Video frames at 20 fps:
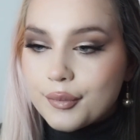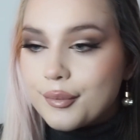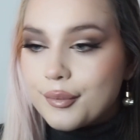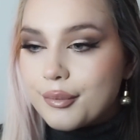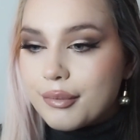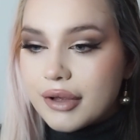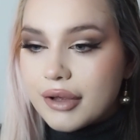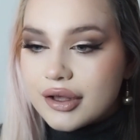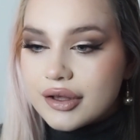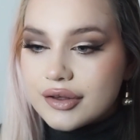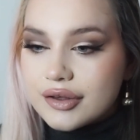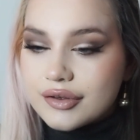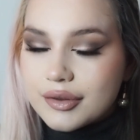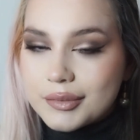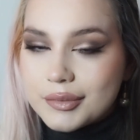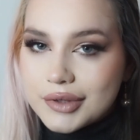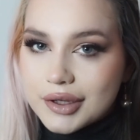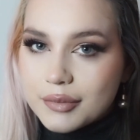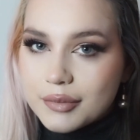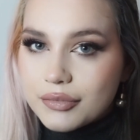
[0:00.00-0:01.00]
but
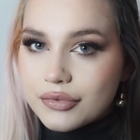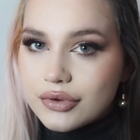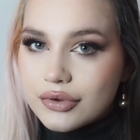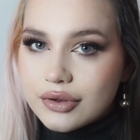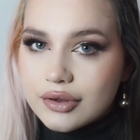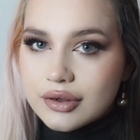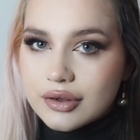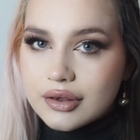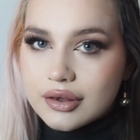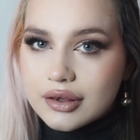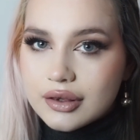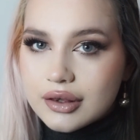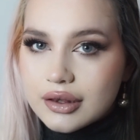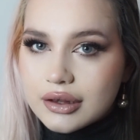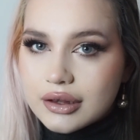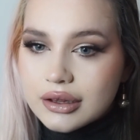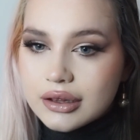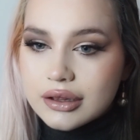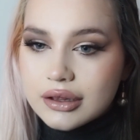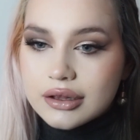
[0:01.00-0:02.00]
sometimes
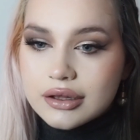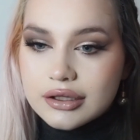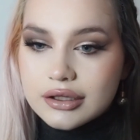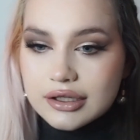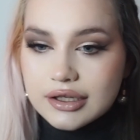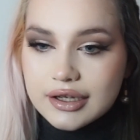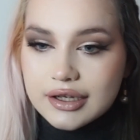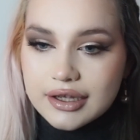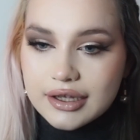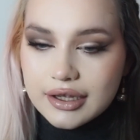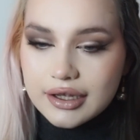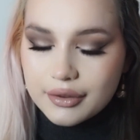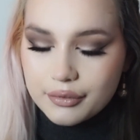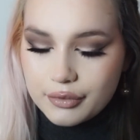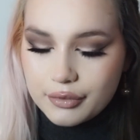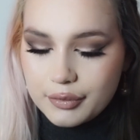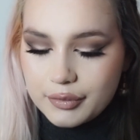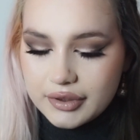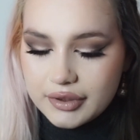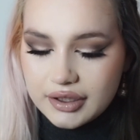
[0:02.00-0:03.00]
it
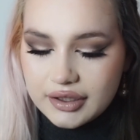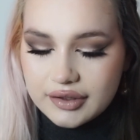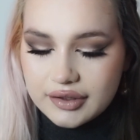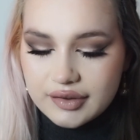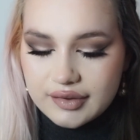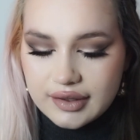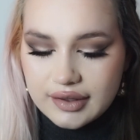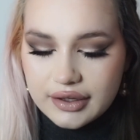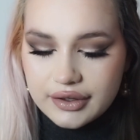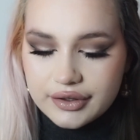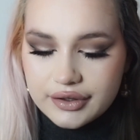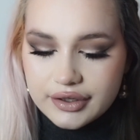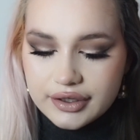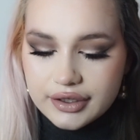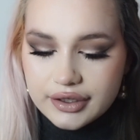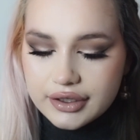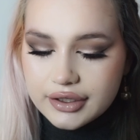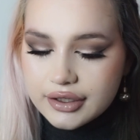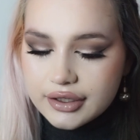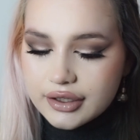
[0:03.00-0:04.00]
will be like a Saturday.
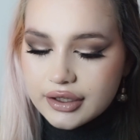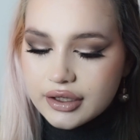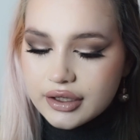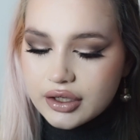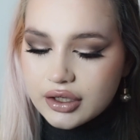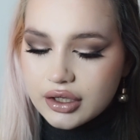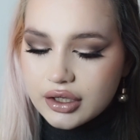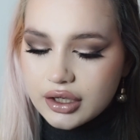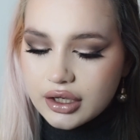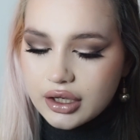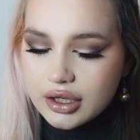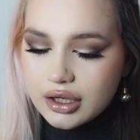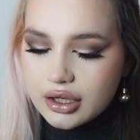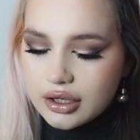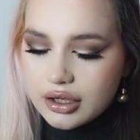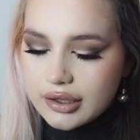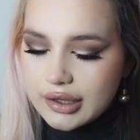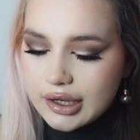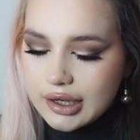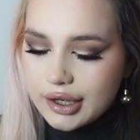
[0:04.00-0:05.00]

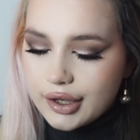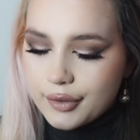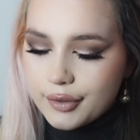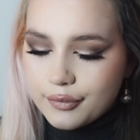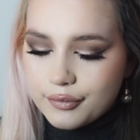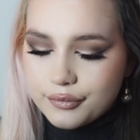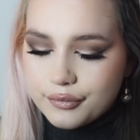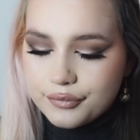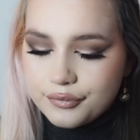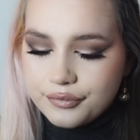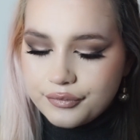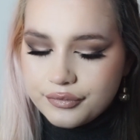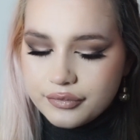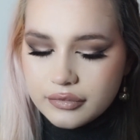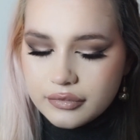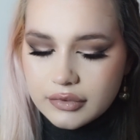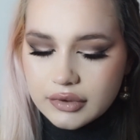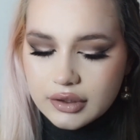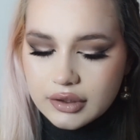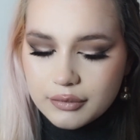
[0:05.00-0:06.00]

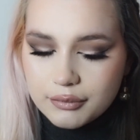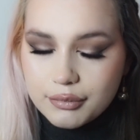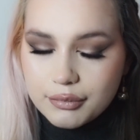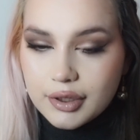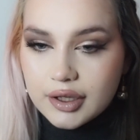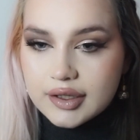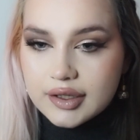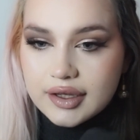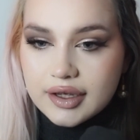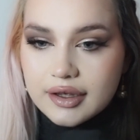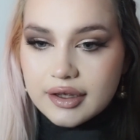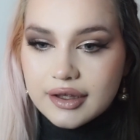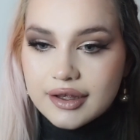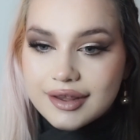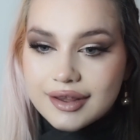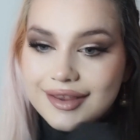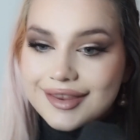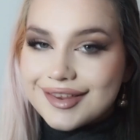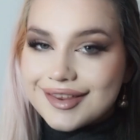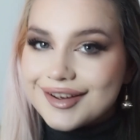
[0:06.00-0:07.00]
But yeah,
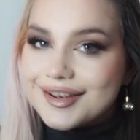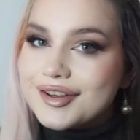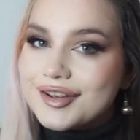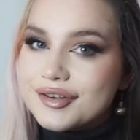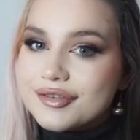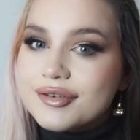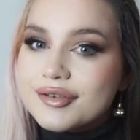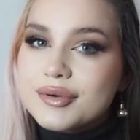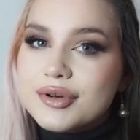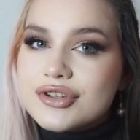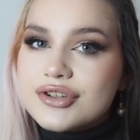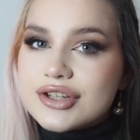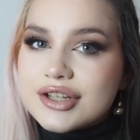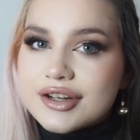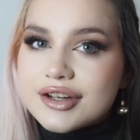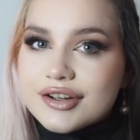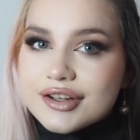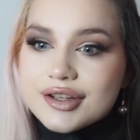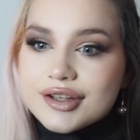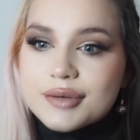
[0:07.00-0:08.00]
thank you for watching. I
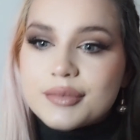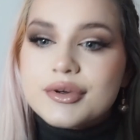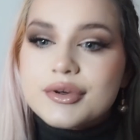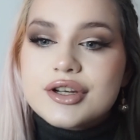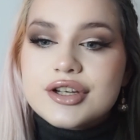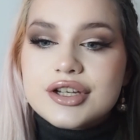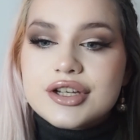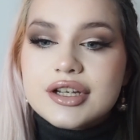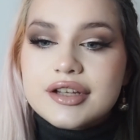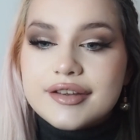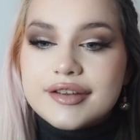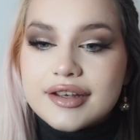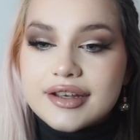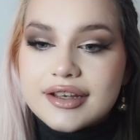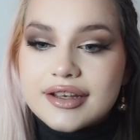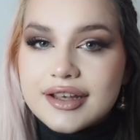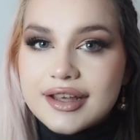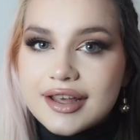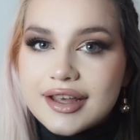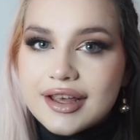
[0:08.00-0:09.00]
really appreciate it.
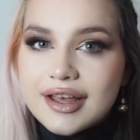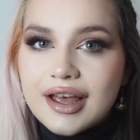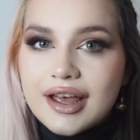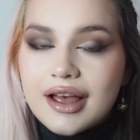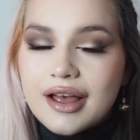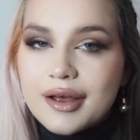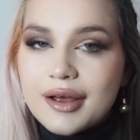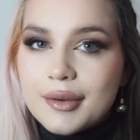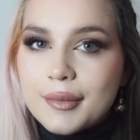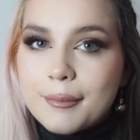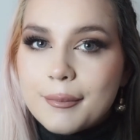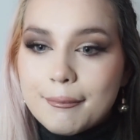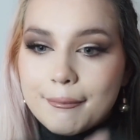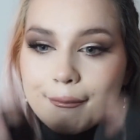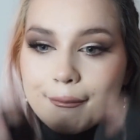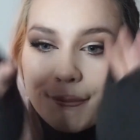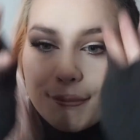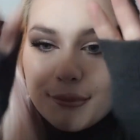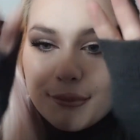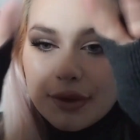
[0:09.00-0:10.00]

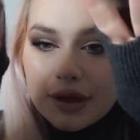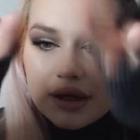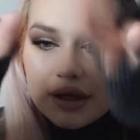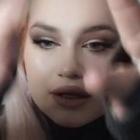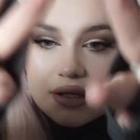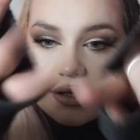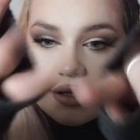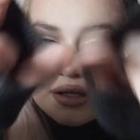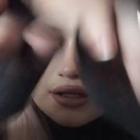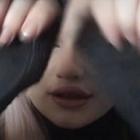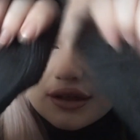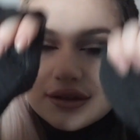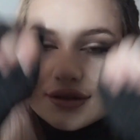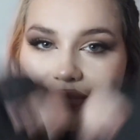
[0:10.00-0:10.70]
Bye.